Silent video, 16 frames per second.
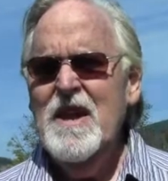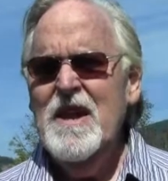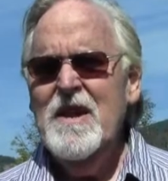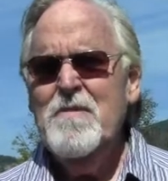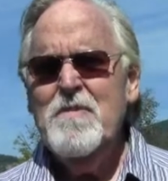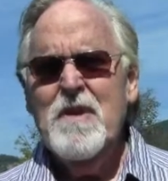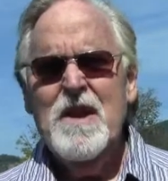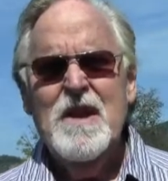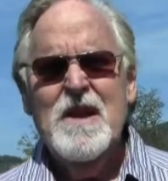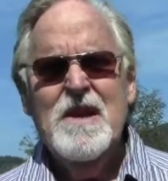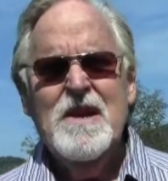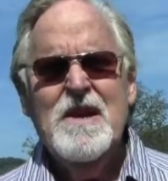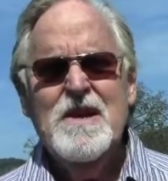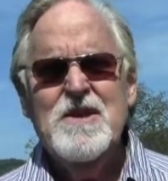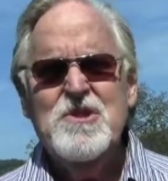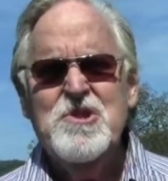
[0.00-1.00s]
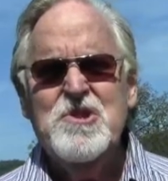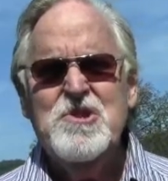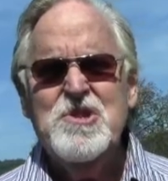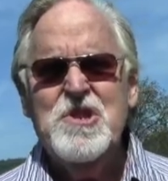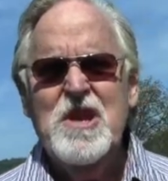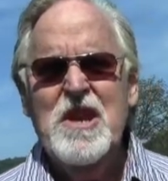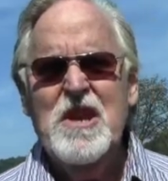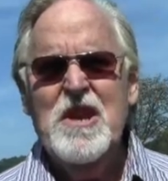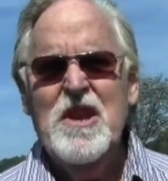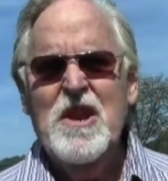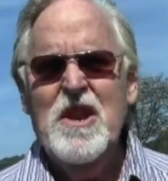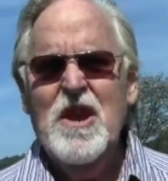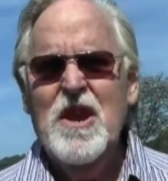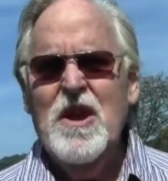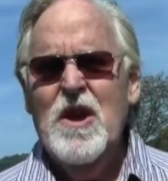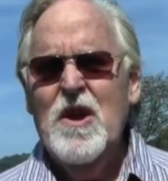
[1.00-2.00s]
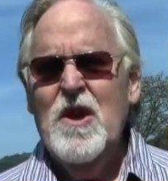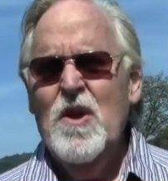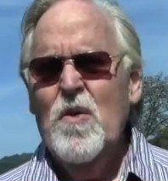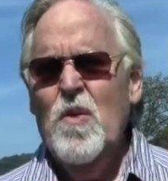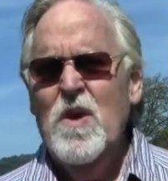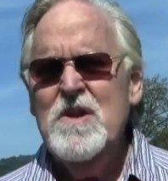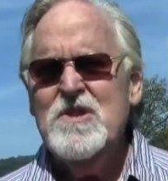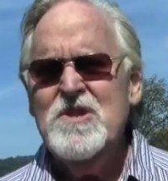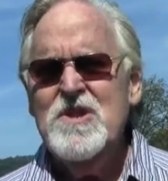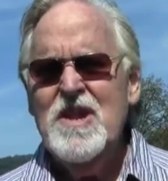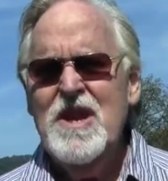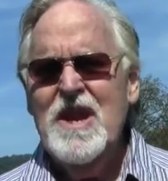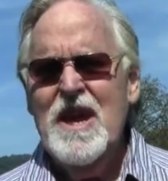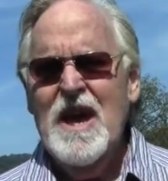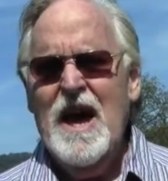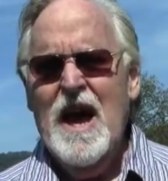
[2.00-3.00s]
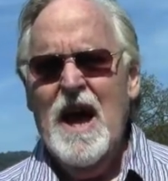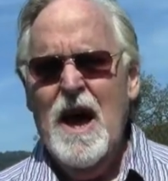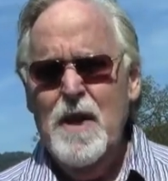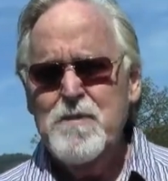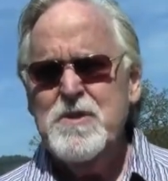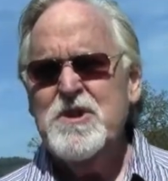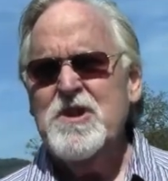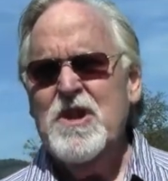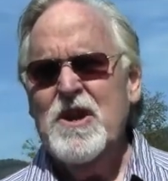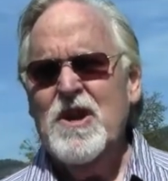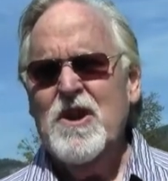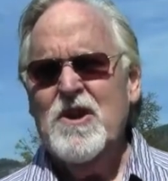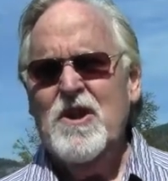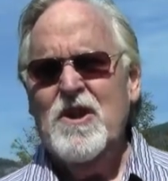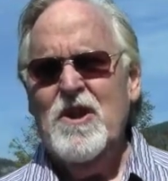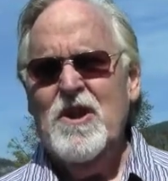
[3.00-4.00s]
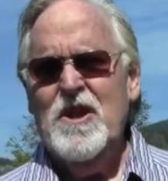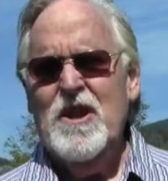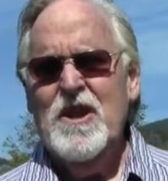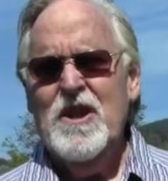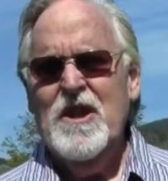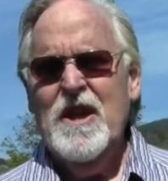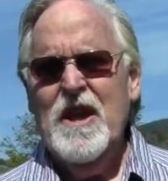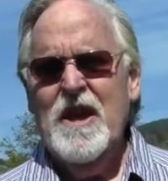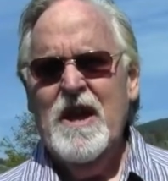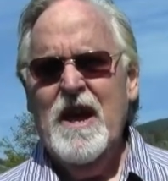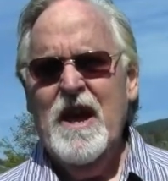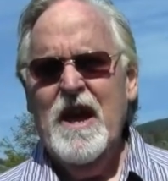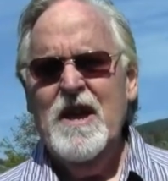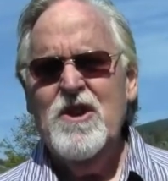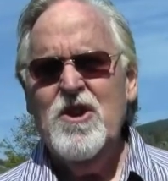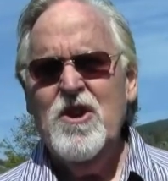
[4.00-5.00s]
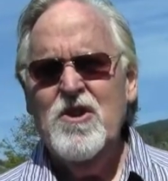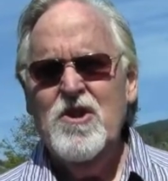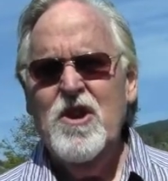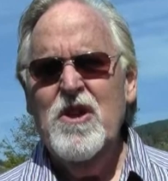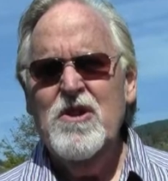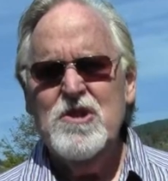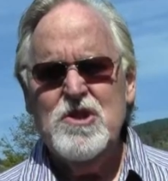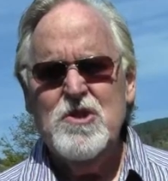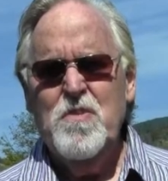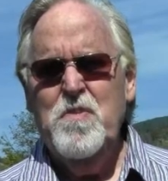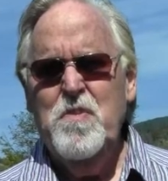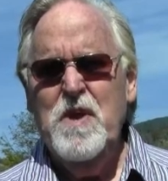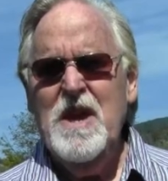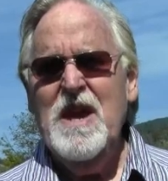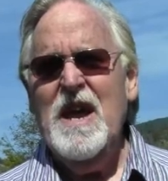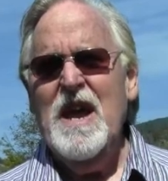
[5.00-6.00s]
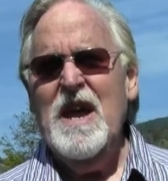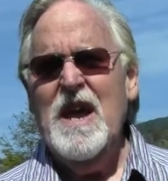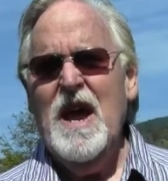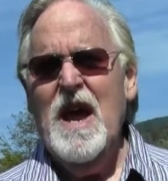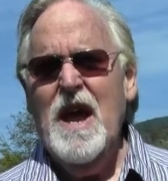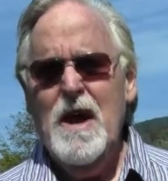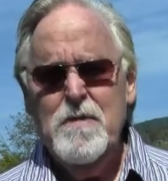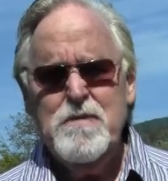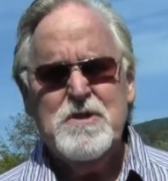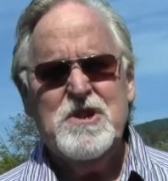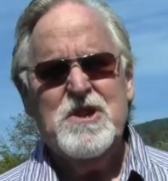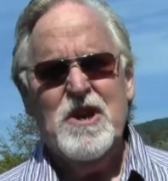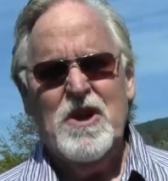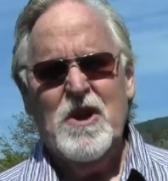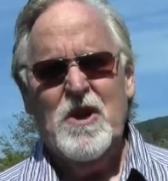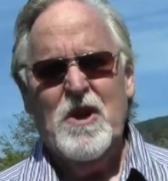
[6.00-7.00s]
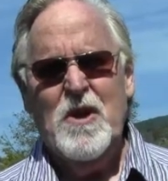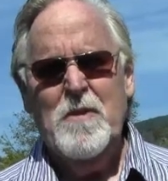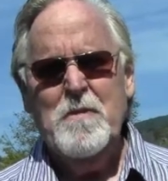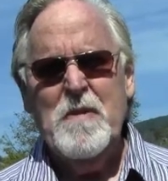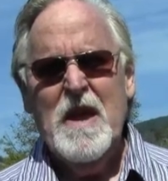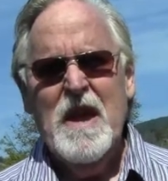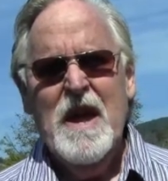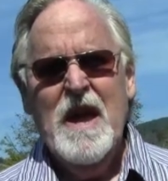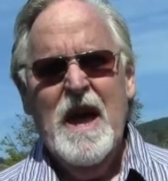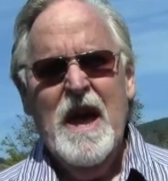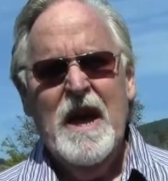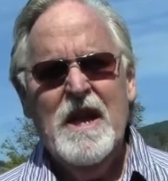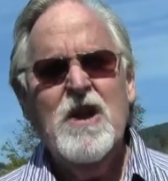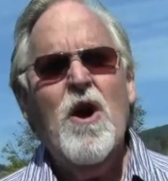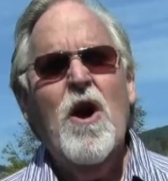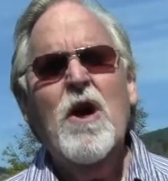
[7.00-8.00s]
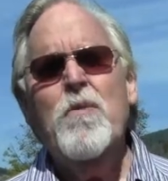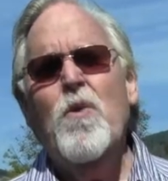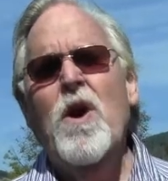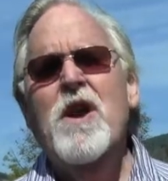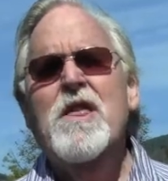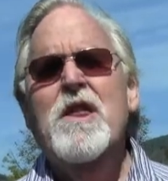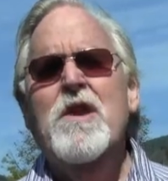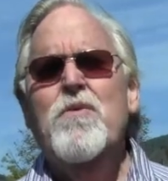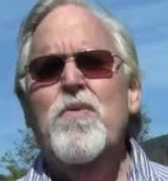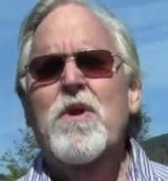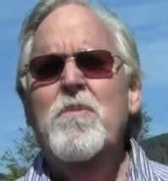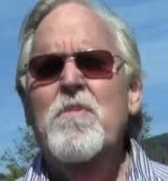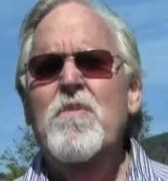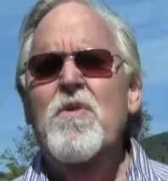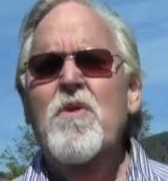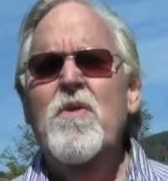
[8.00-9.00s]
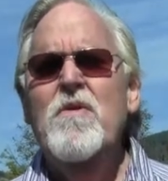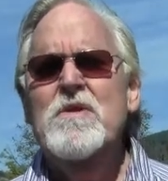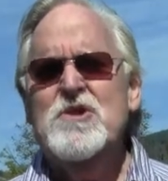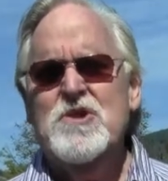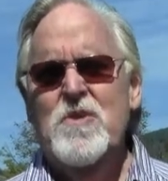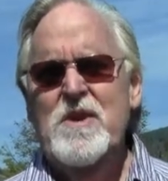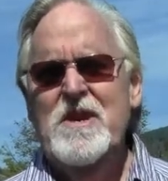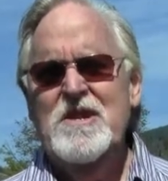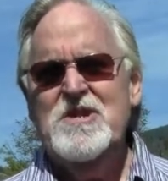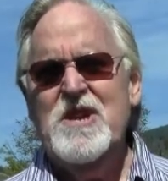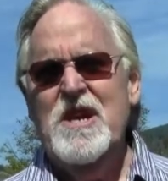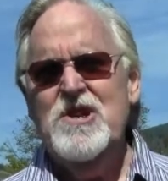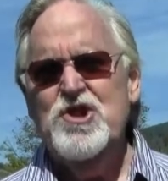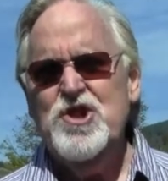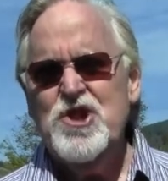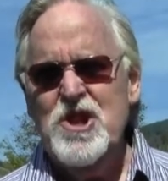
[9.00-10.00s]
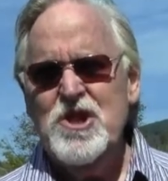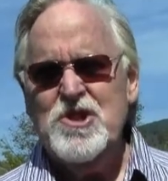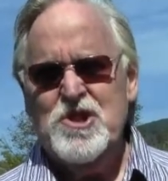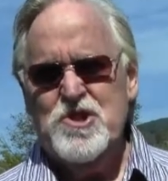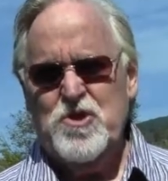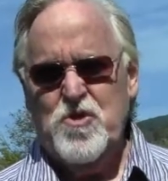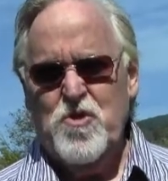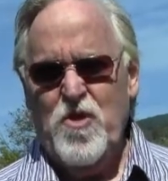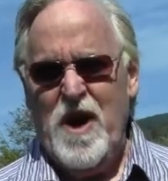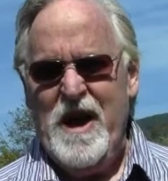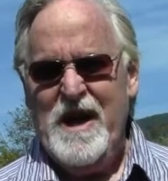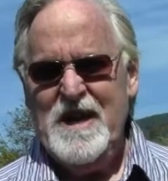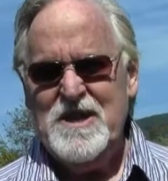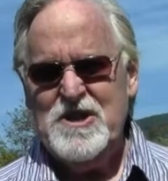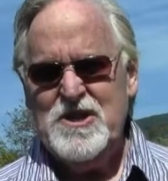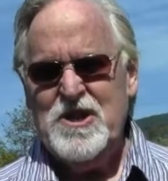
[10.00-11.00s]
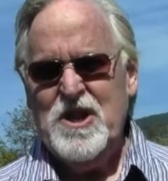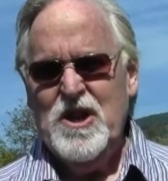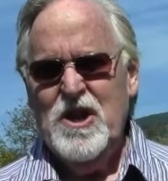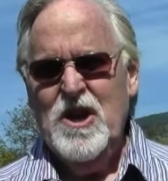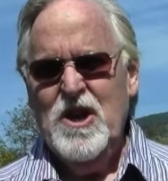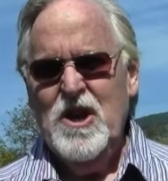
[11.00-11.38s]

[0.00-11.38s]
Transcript: uh, sin was the obstacle and continues to be an obstacle. And God wanted it removed, so he sent Jesus Christ